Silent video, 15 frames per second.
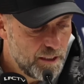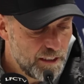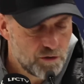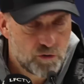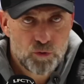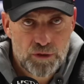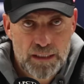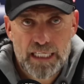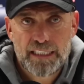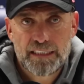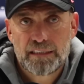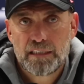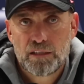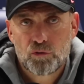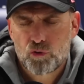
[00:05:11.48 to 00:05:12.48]
And
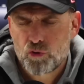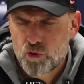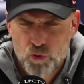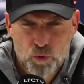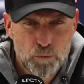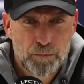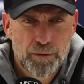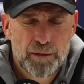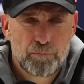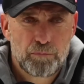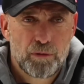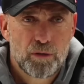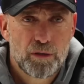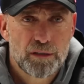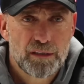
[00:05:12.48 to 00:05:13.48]
tonight now, super
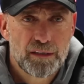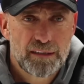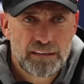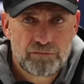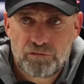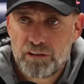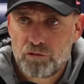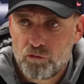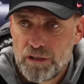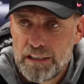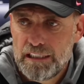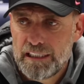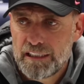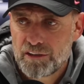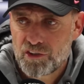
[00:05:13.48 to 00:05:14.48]
important that we
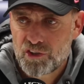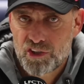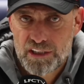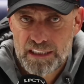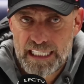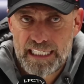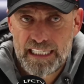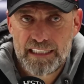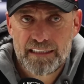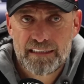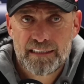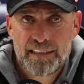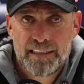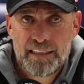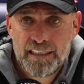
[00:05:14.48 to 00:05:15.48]
really
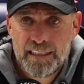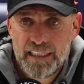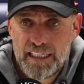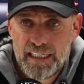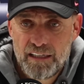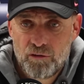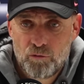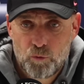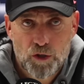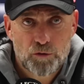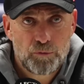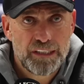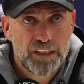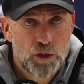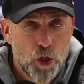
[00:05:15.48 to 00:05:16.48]
understand
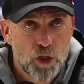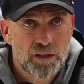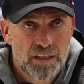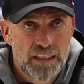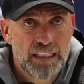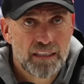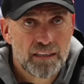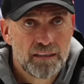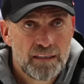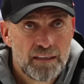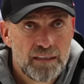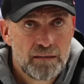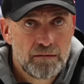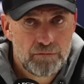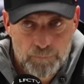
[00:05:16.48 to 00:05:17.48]
what we got here.
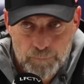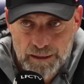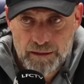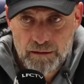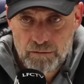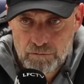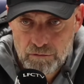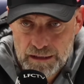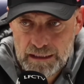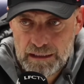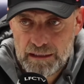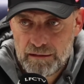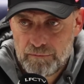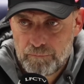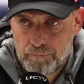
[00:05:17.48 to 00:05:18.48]
We play a
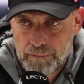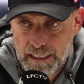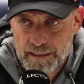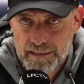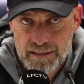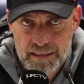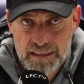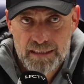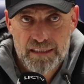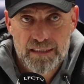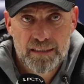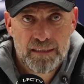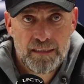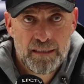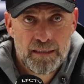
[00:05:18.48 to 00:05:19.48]
really bad
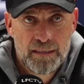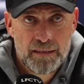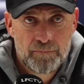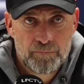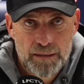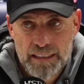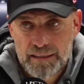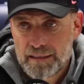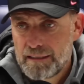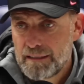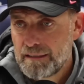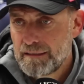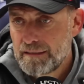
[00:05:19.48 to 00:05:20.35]
season, but